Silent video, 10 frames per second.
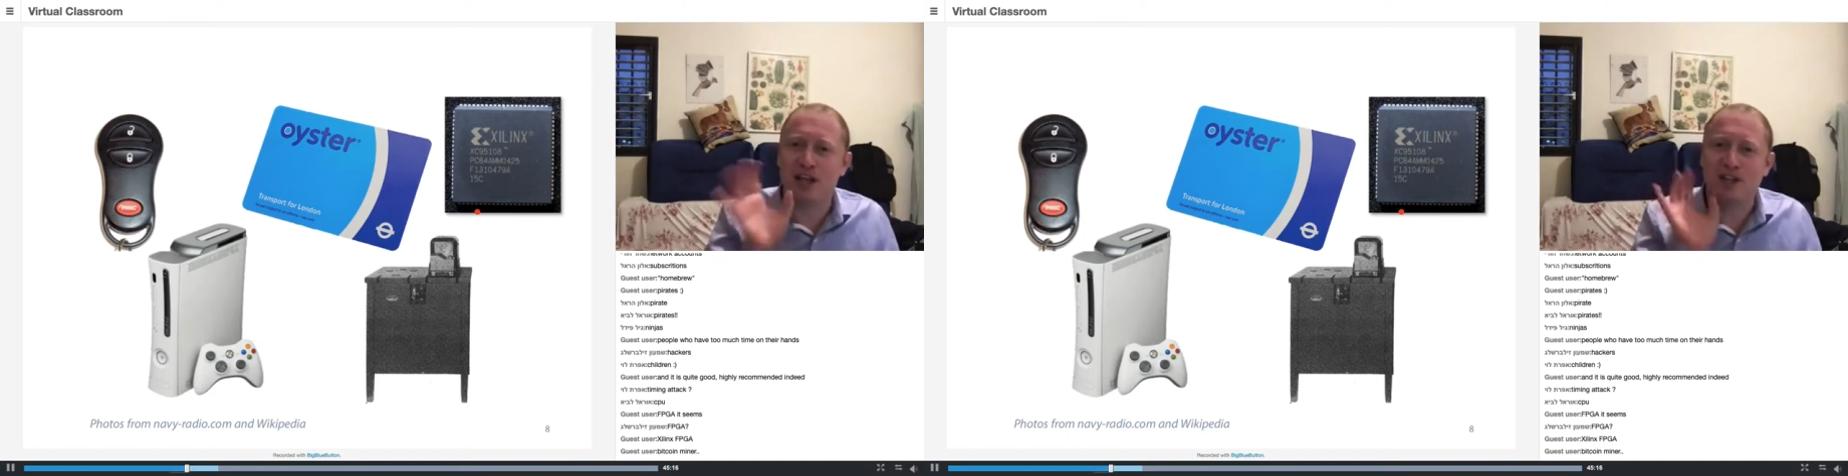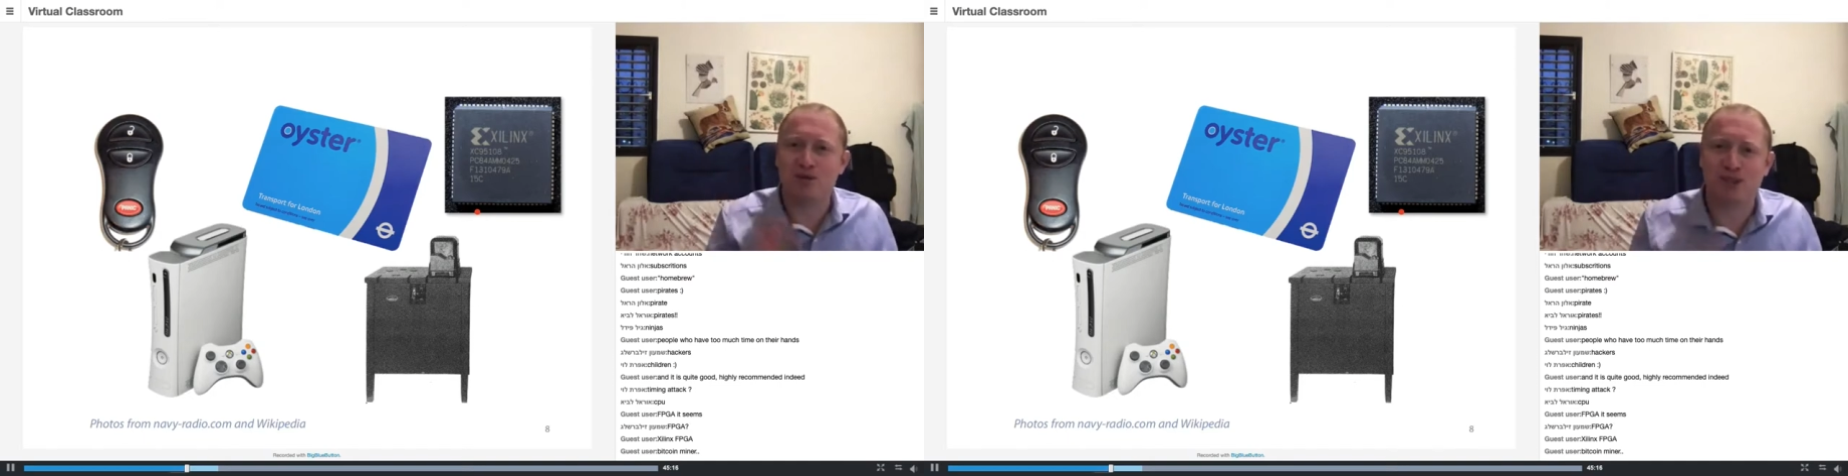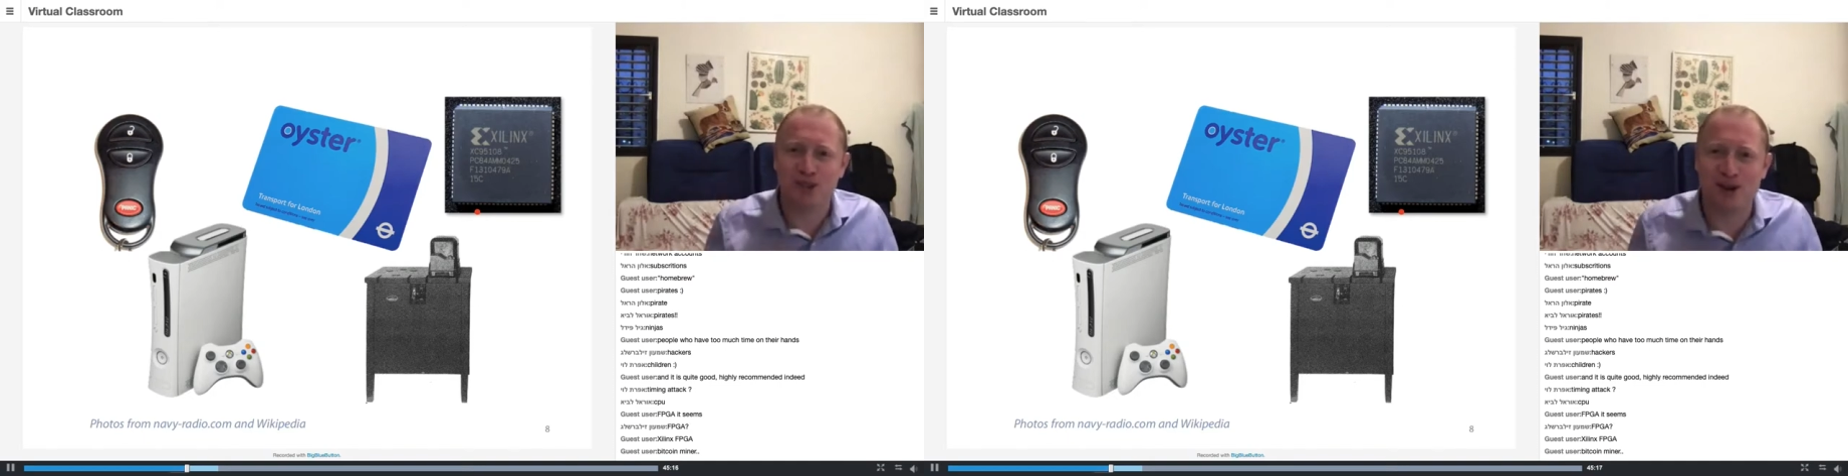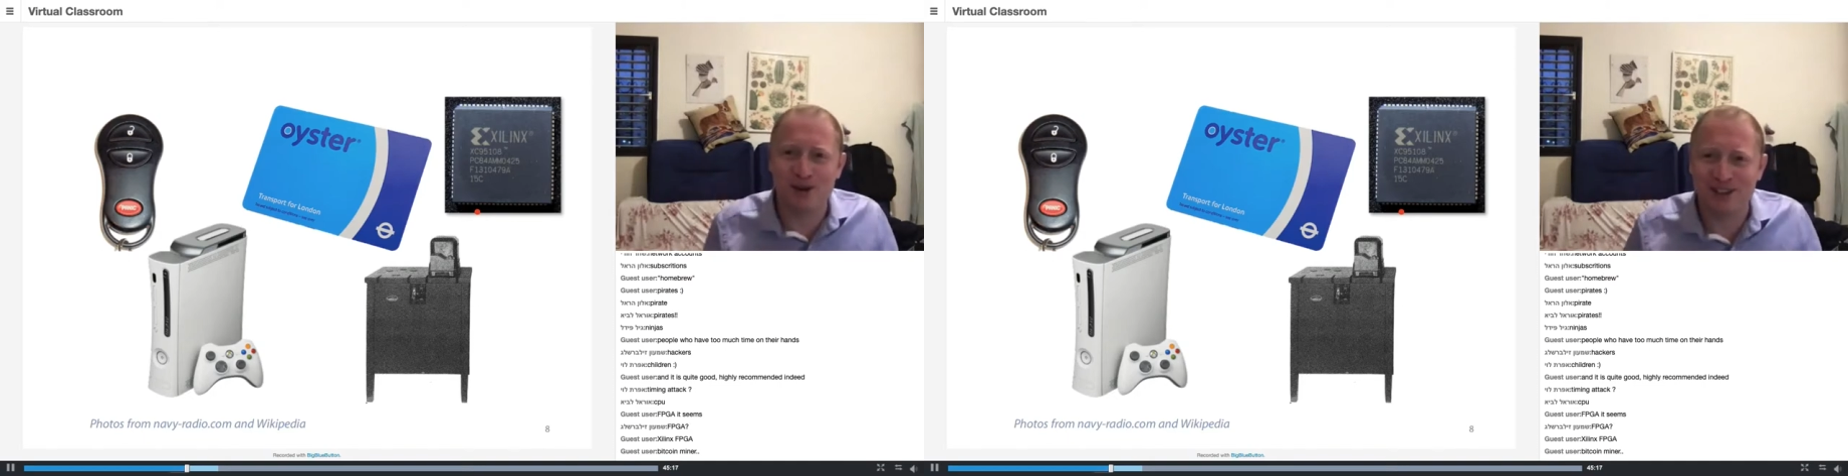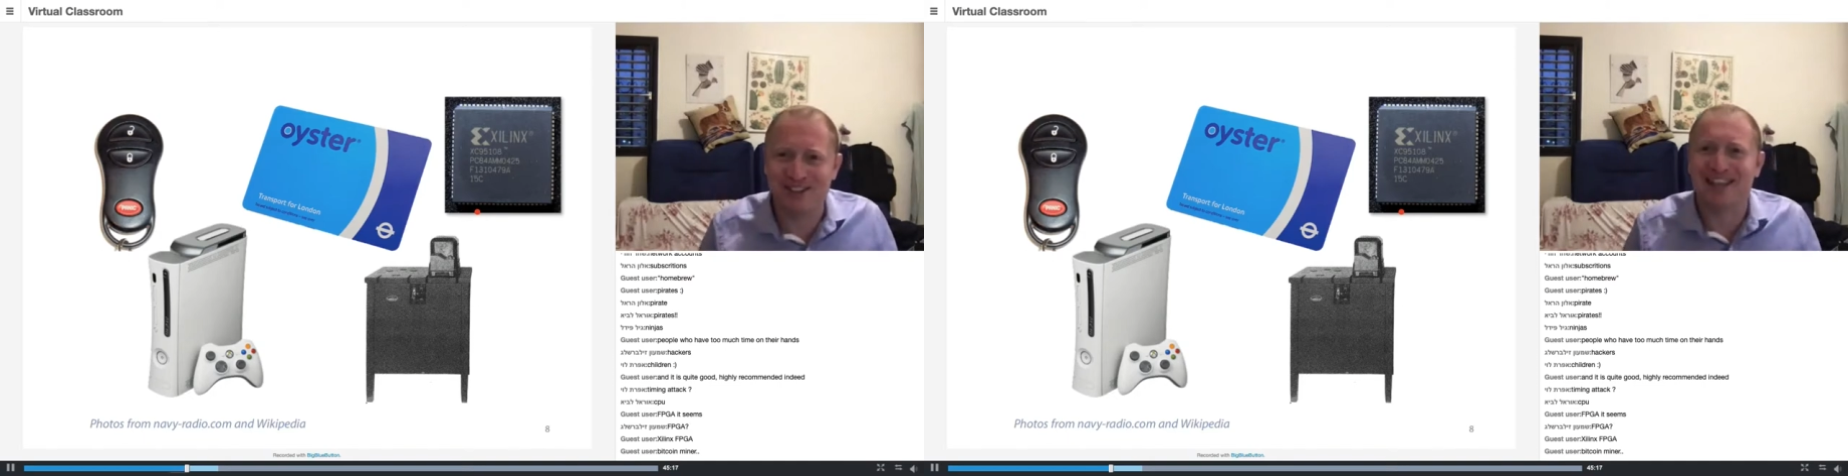
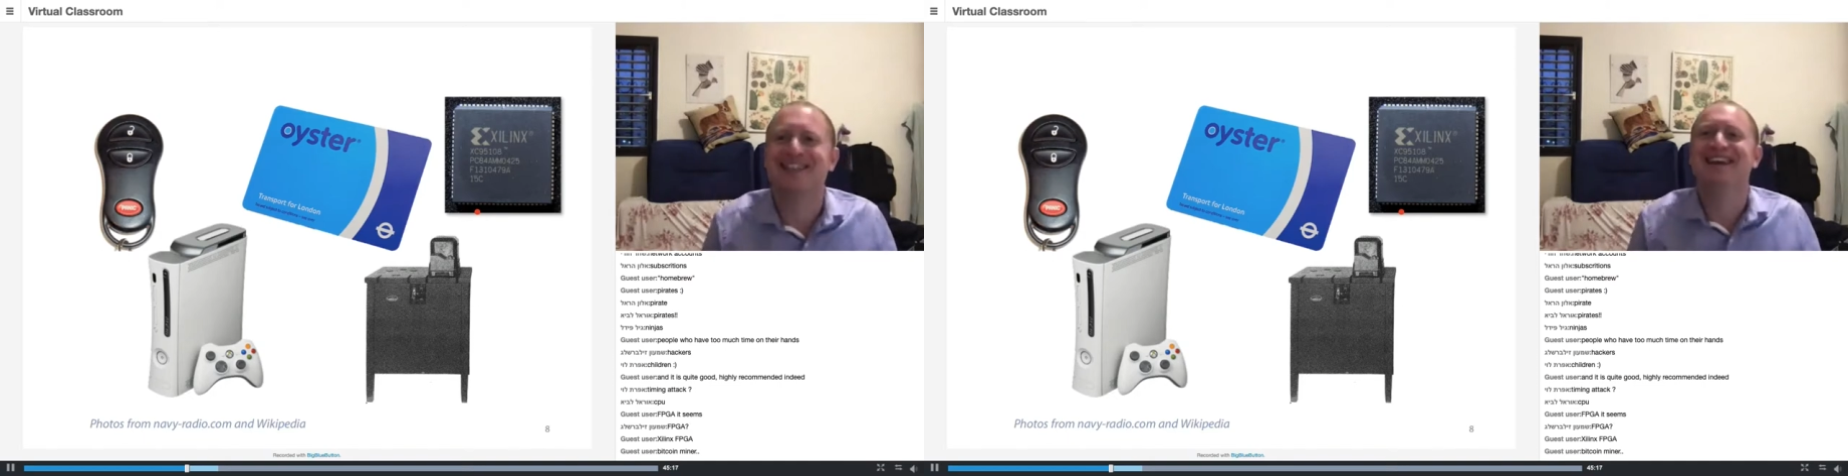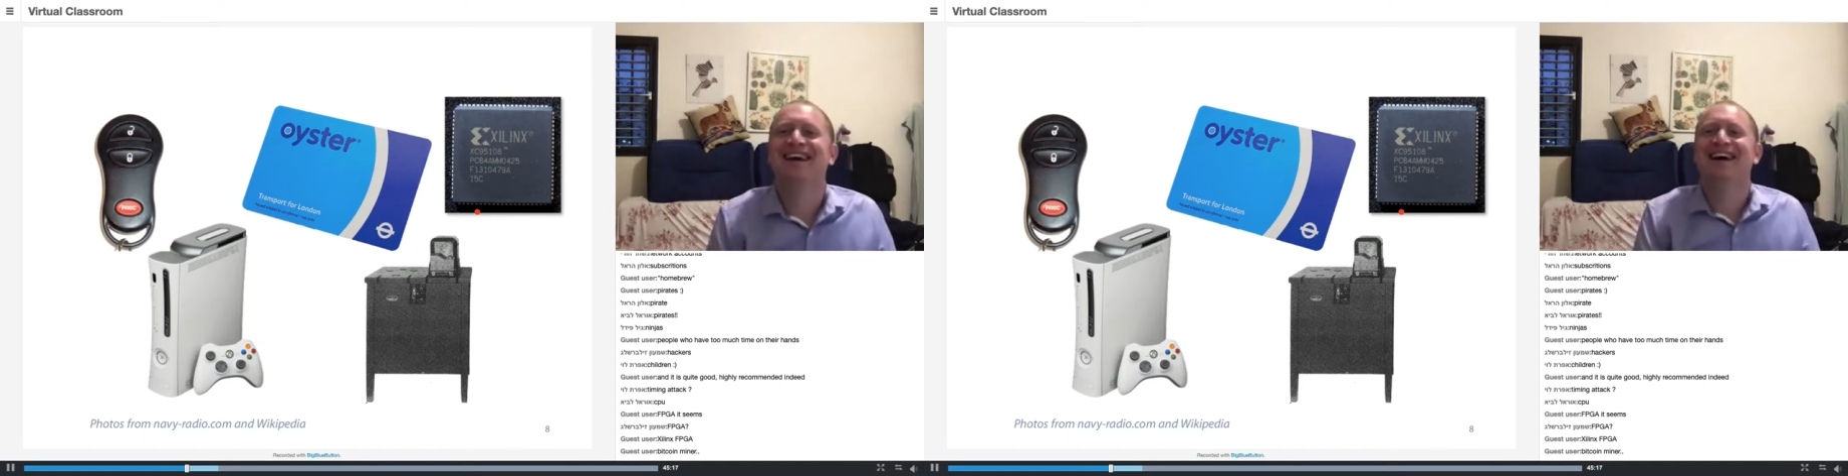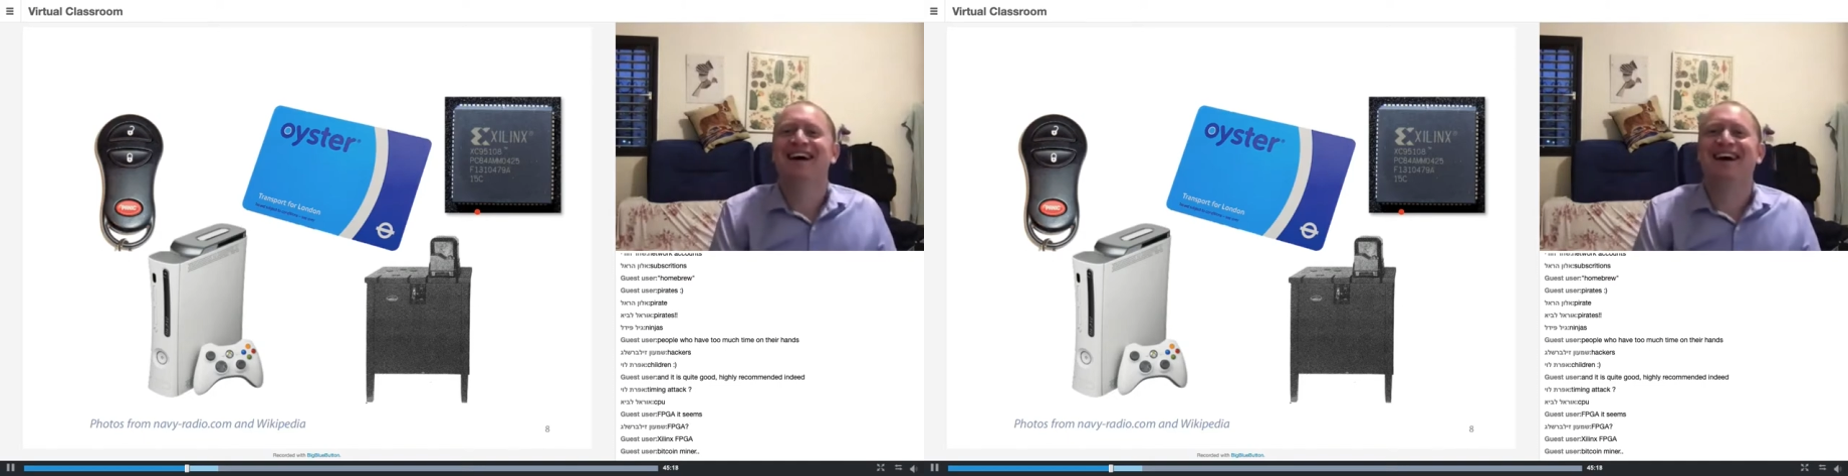specifically Cisco,